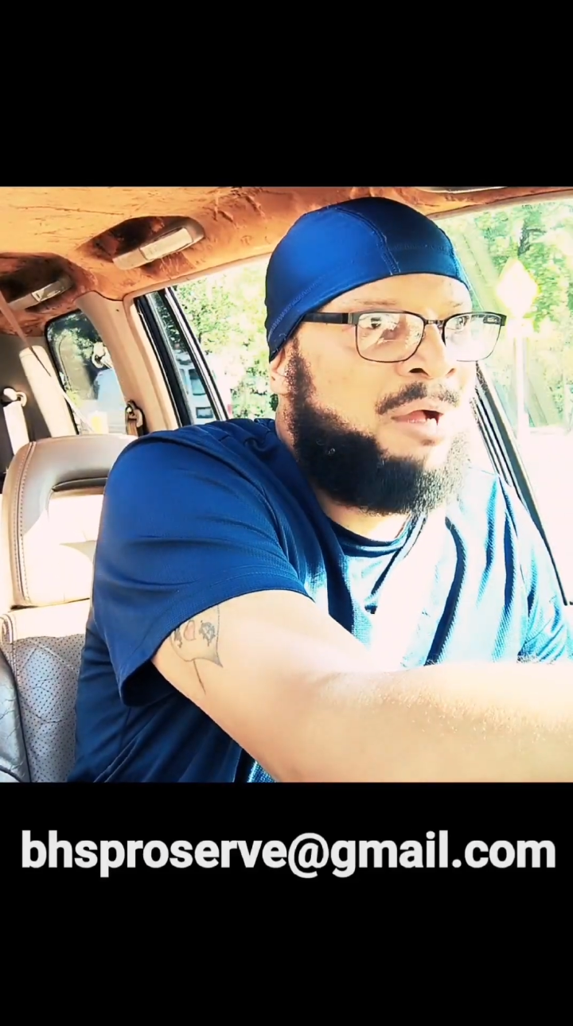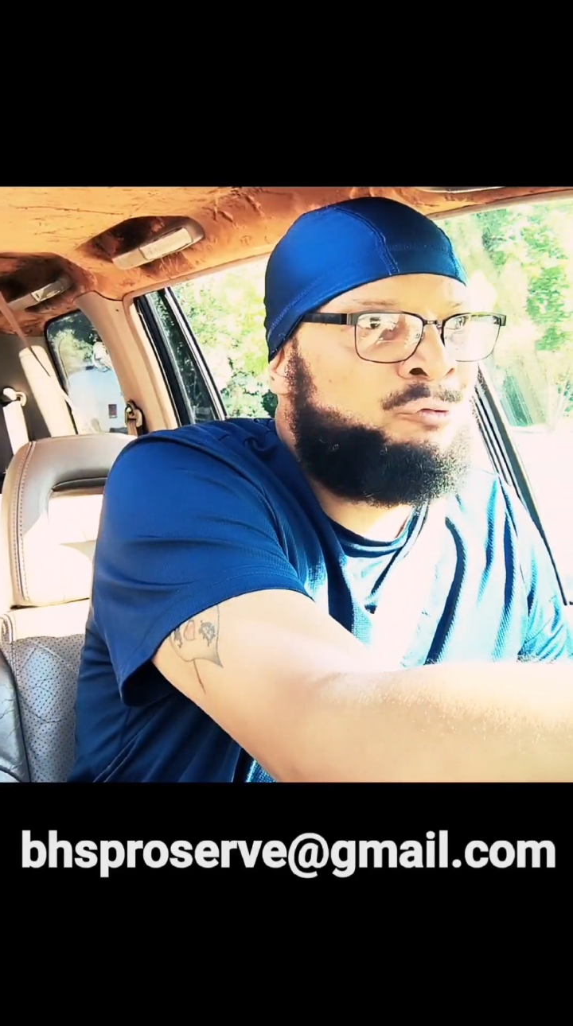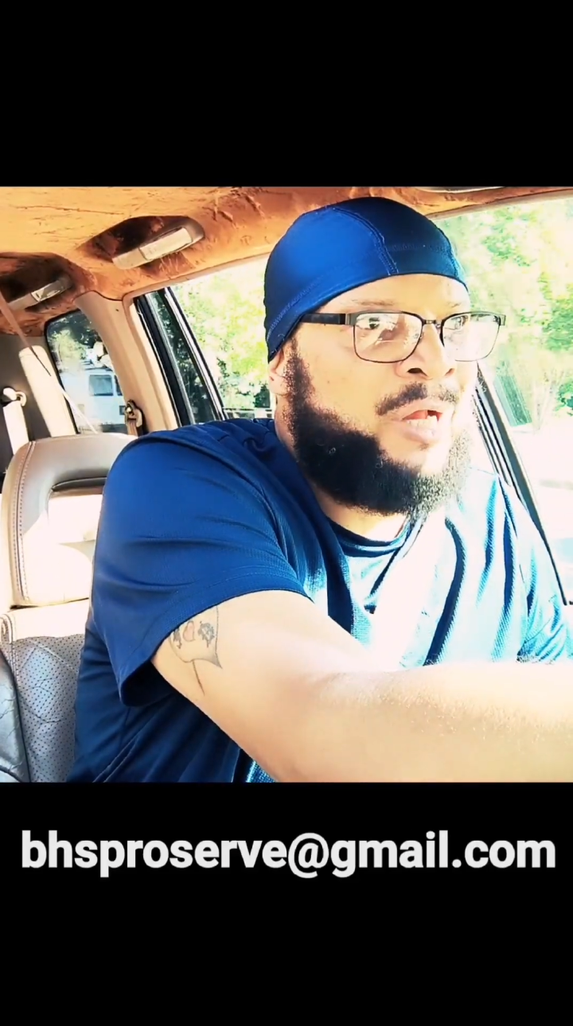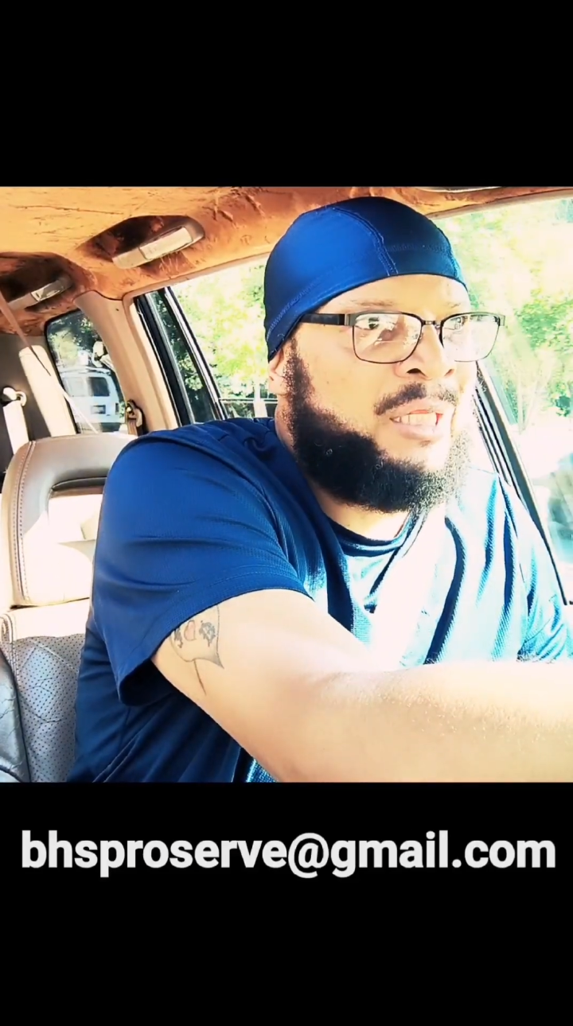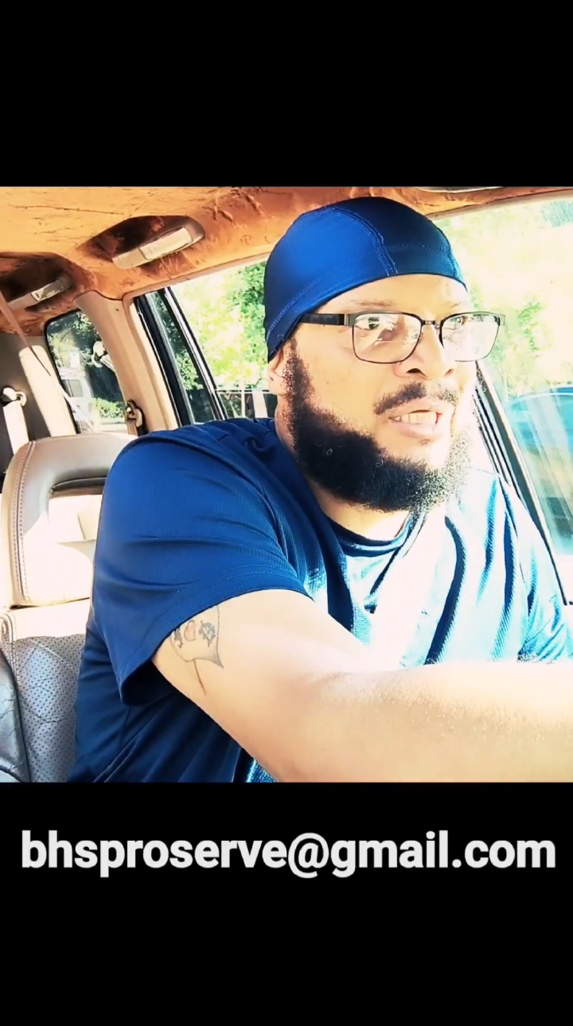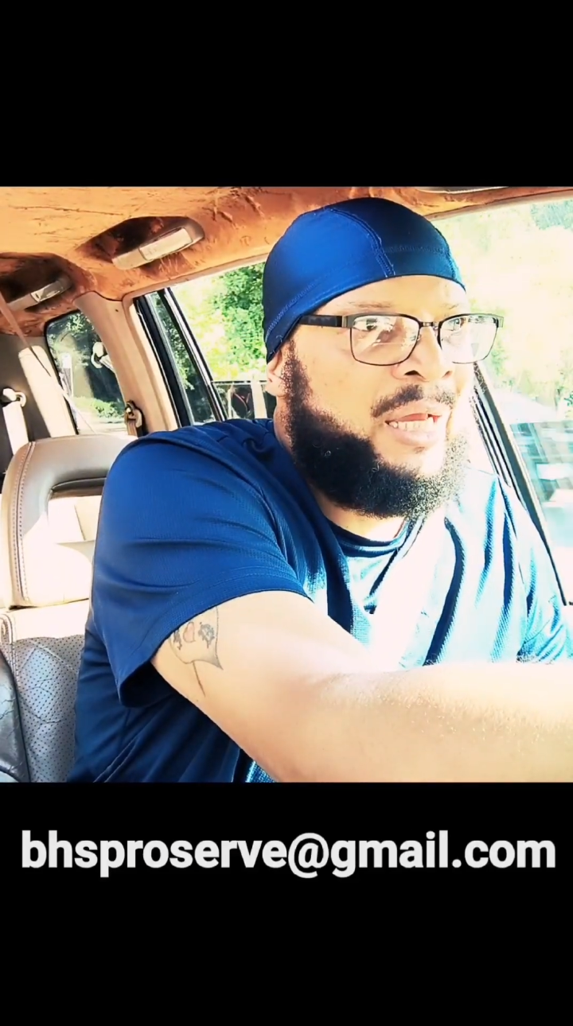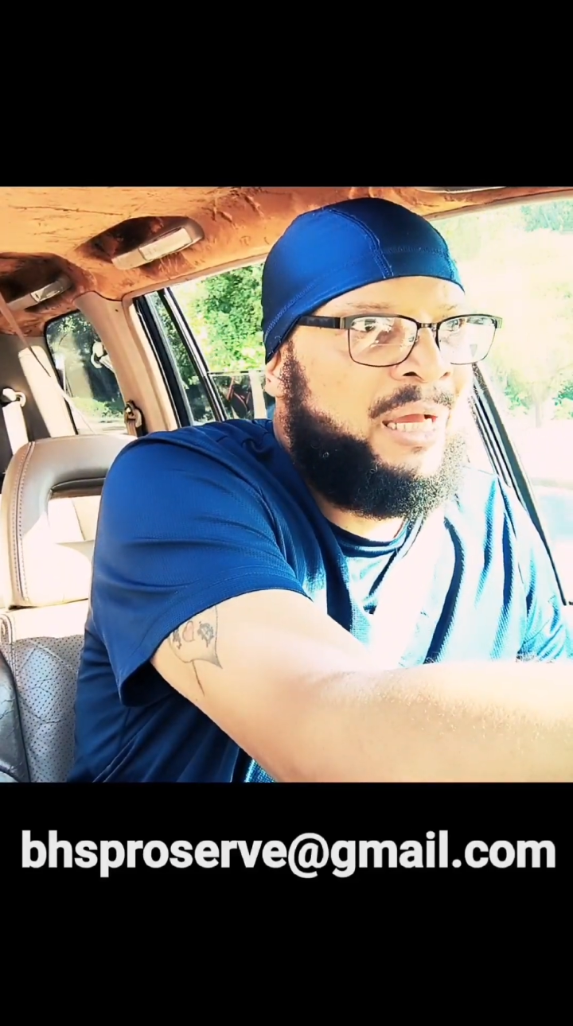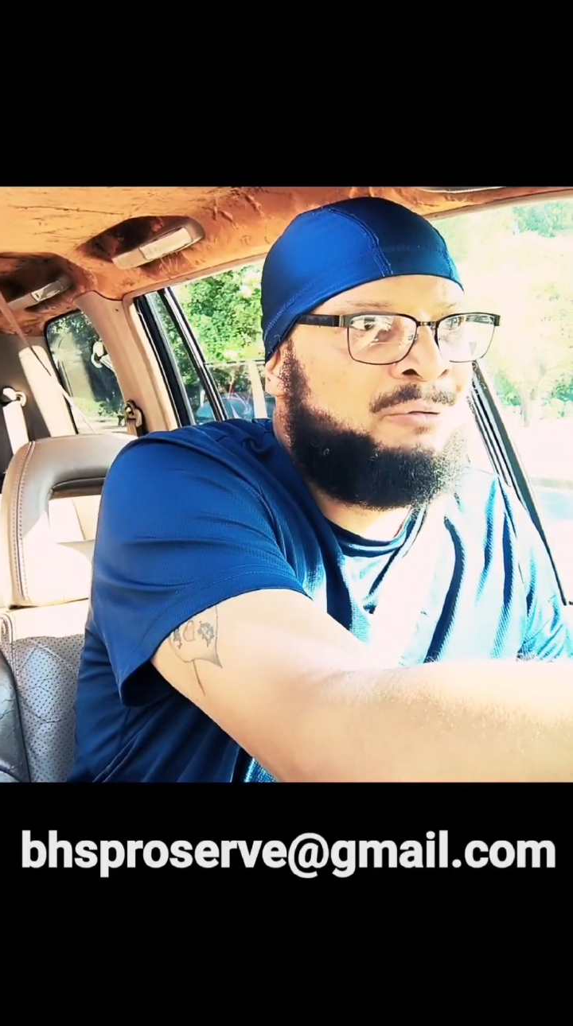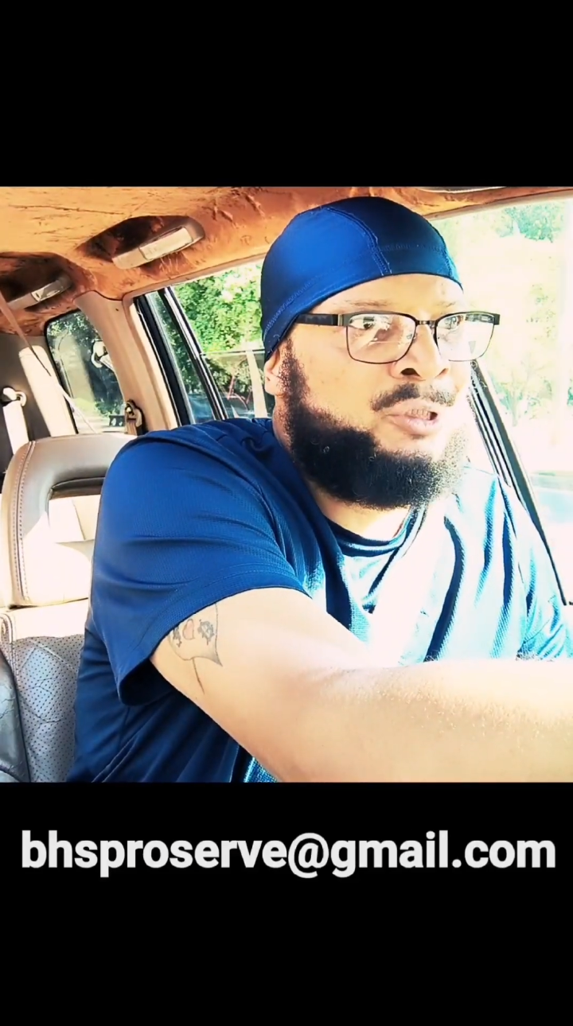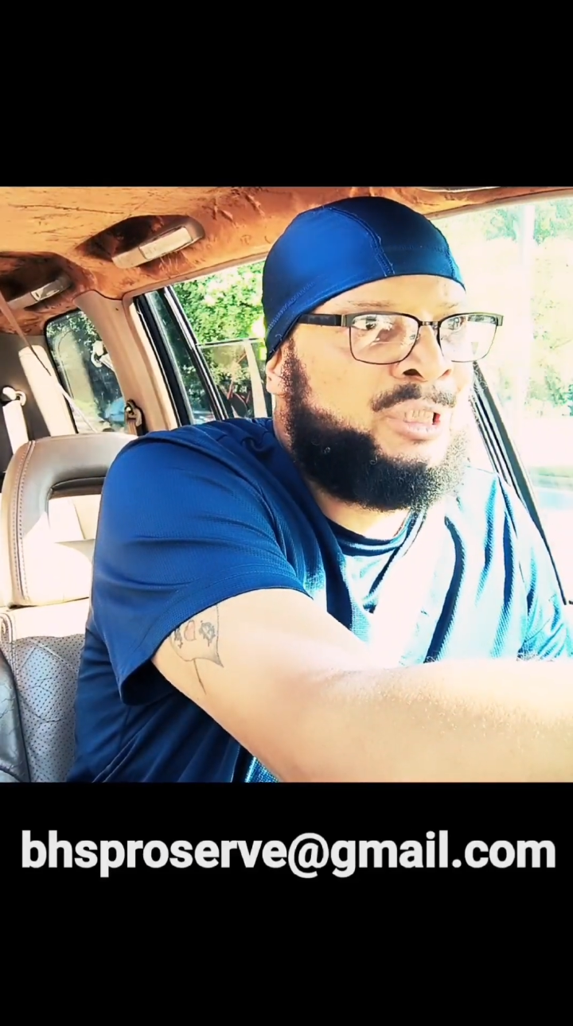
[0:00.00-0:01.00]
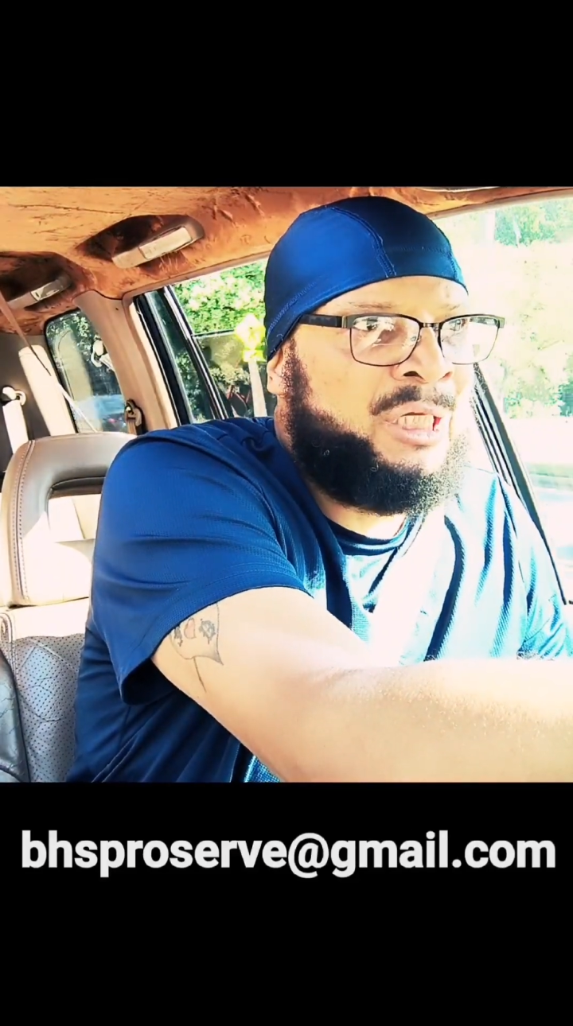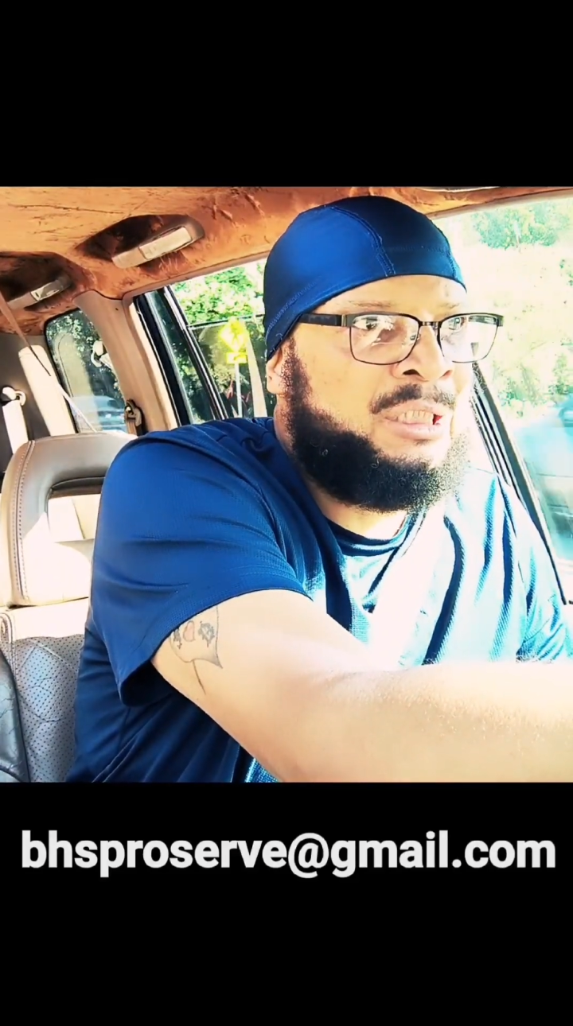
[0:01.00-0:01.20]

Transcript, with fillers: said, I'd rather have